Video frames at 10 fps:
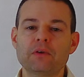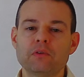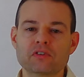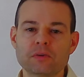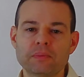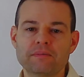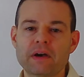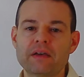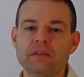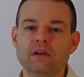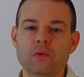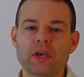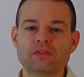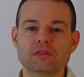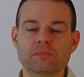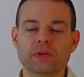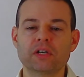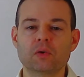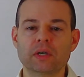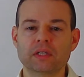to simplify the equations pretty
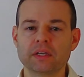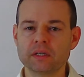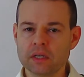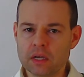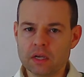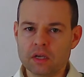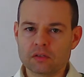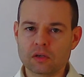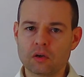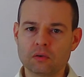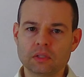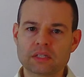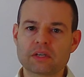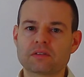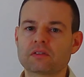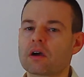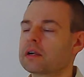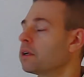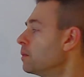quickly. So let's get started.